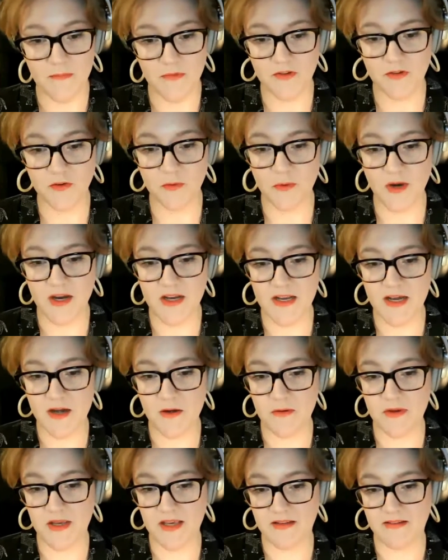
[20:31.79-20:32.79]
So right
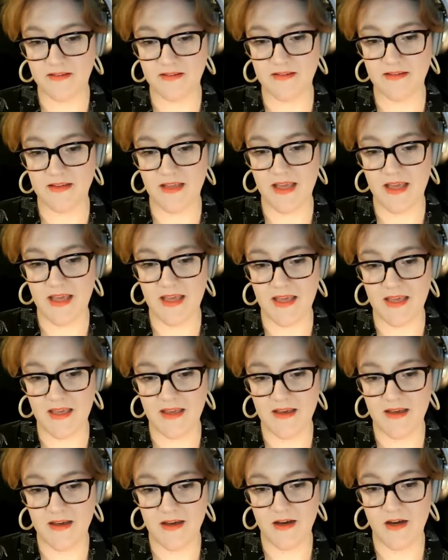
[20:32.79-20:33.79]
now, it's a
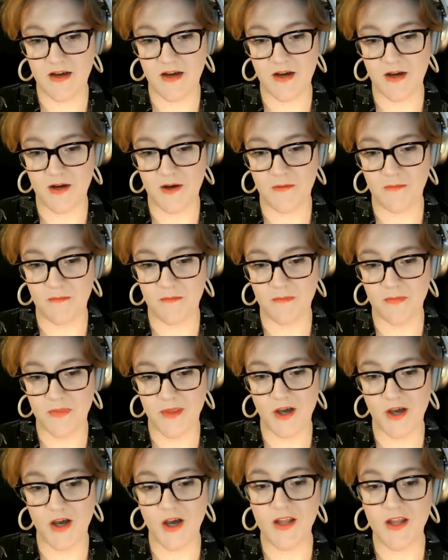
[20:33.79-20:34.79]

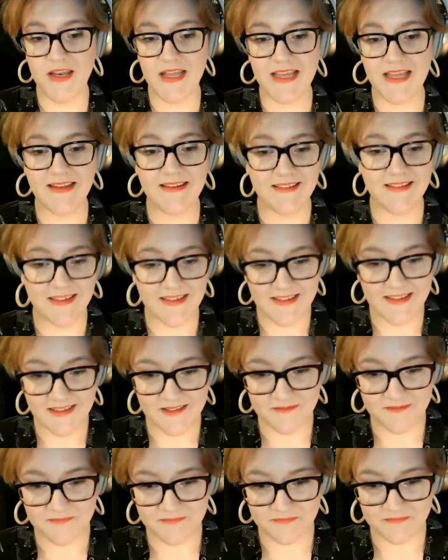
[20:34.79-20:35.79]

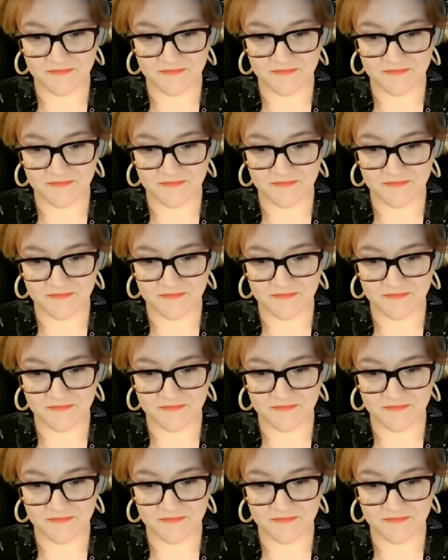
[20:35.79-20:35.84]
unending